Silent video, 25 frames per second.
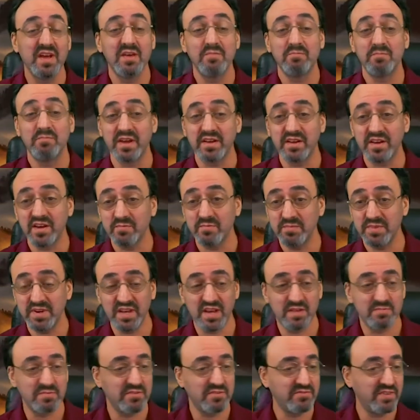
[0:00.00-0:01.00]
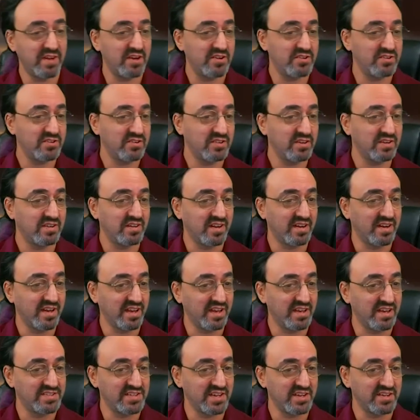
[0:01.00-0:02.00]
My company, I'm the founder, and I
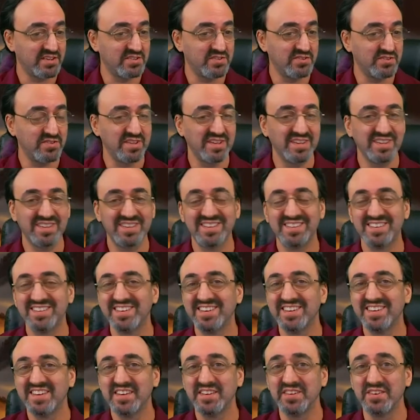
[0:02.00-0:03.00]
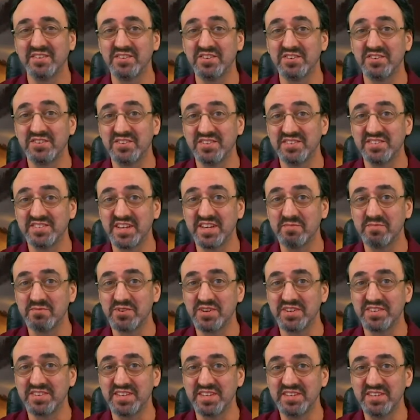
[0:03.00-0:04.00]
guess I can do the same
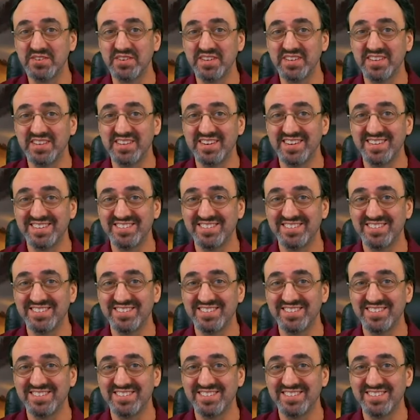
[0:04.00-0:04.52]
trick that you did there.